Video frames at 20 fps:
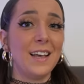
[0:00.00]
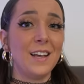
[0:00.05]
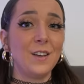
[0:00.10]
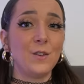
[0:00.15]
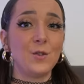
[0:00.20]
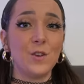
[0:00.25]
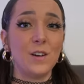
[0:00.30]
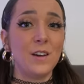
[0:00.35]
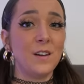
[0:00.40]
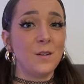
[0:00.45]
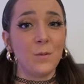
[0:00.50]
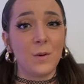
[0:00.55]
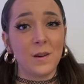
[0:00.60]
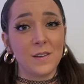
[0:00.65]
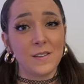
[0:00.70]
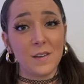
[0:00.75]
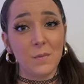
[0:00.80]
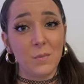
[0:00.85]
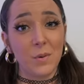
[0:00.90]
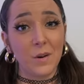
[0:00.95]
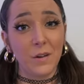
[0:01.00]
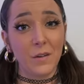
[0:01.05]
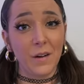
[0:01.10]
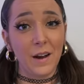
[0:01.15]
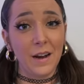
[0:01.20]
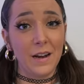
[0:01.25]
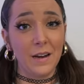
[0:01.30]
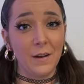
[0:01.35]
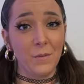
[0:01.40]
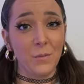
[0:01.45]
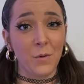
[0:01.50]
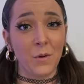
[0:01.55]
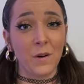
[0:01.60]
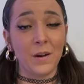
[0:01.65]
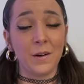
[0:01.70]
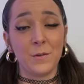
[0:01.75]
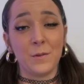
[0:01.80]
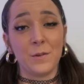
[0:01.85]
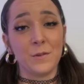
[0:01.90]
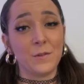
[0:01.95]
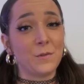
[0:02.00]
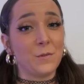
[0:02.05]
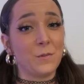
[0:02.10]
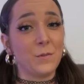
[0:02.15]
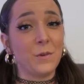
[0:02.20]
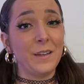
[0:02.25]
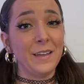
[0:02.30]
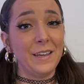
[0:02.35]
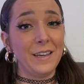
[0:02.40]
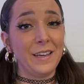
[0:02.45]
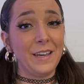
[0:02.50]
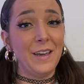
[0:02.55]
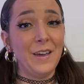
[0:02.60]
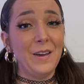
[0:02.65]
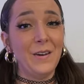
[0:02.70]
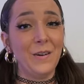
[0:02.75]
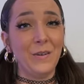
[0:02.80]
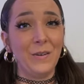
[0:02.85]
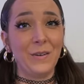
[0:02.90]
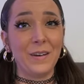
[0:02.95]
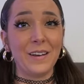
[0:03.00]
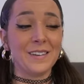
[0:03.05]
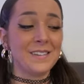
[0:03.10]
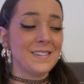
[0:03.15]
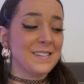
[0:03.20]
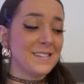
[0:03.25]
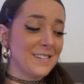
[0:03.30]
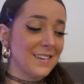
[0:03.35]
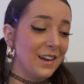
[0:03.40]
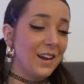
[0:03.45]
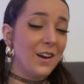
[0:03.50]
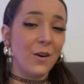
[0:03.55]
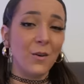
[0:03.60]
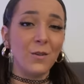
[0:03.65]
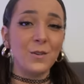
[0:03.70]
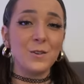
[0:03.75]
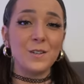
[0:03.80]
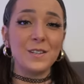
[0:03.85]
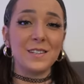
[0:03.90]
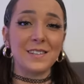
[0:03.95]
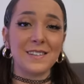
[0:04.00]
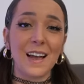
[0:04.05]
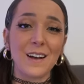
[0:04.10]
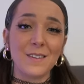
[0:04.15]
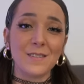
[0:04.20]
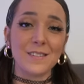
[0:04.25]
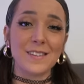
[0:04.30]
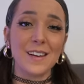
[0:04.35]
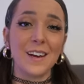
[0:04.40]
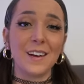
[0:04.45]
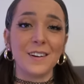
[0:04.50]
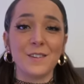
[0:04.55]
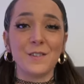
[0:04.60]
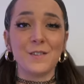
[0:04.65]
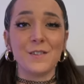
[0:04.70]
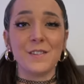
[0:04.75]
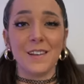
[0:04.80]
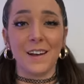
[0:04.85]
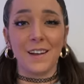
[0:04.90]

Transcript: that she didn't want to sleep in her crate anymore. And it was really cute because, you know, when she's downstairs, she's